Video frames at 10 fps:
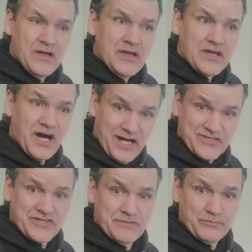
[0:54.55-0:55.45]

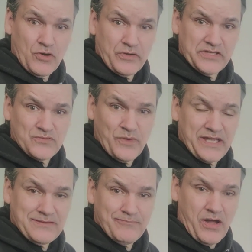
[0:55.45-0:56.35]
custom broken
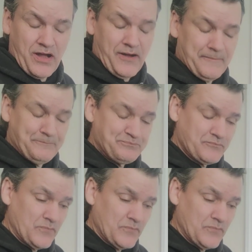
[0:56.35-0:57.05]
twig um,